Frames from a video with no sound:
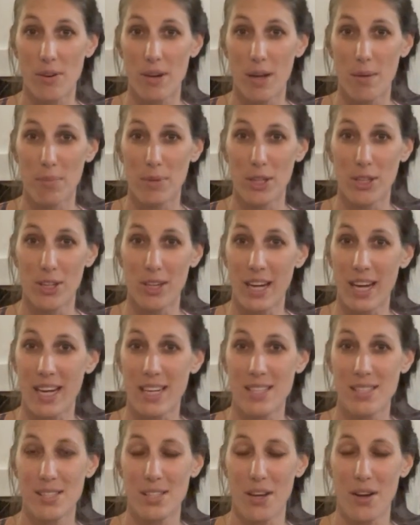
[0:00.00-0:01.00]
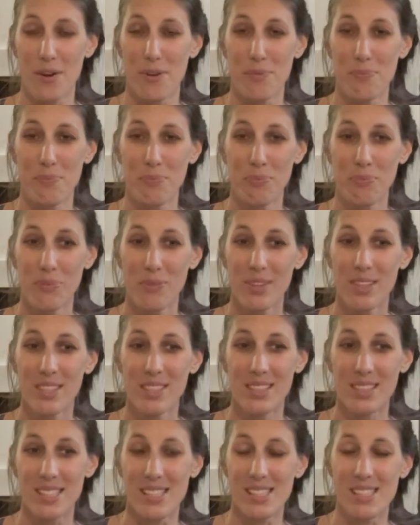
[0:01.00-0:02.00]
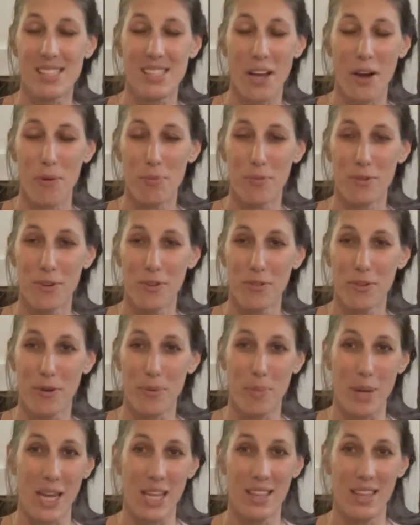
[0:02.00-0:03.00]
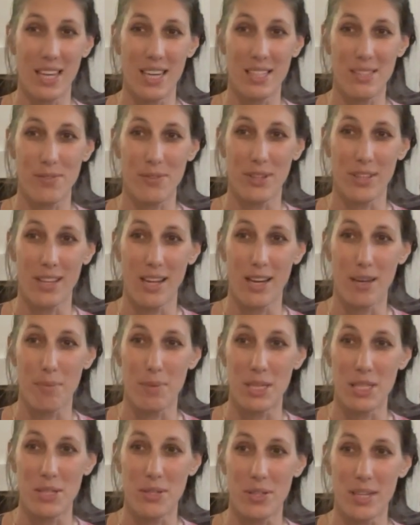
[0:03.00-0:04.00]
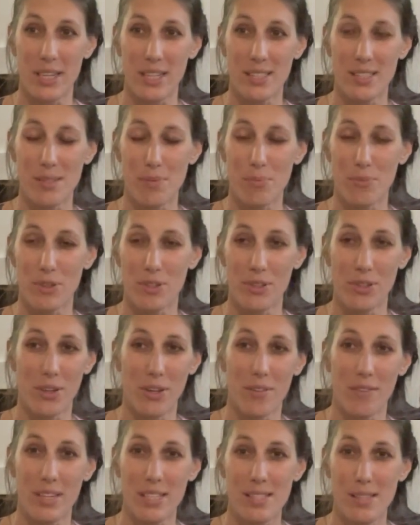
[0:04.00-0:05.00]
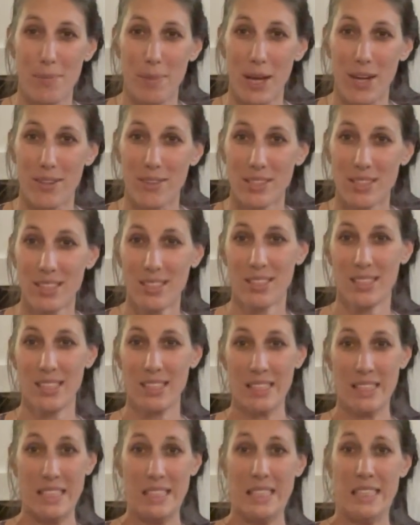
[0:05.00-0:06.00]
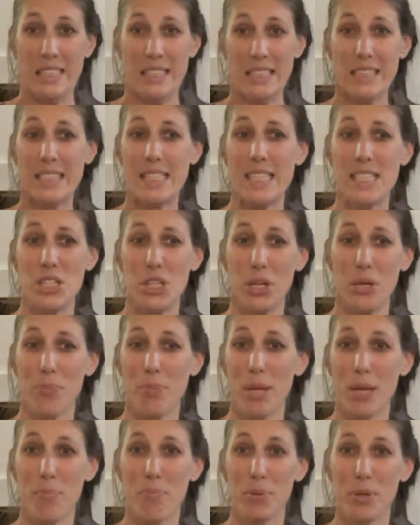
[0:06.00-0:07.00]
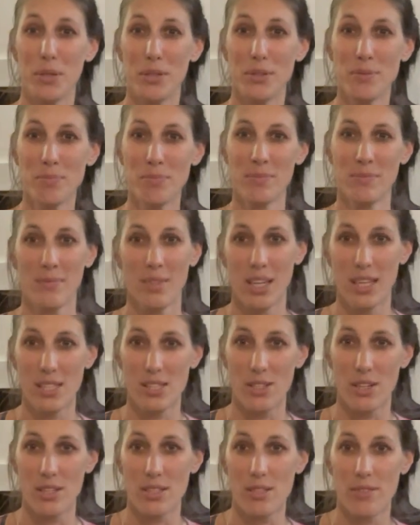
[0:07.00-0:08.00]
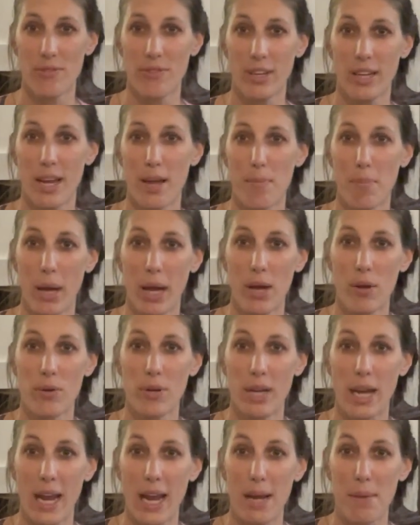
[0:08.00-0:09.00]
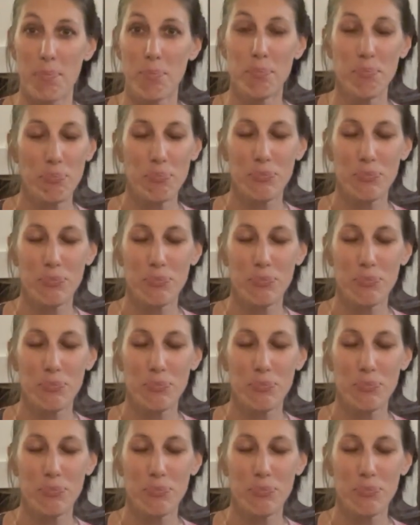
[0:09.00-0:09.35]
I'm learning, so this is helpful for me. Thanks for letting me do it, because I'm real nervous about teaching people. I start to forget my own name.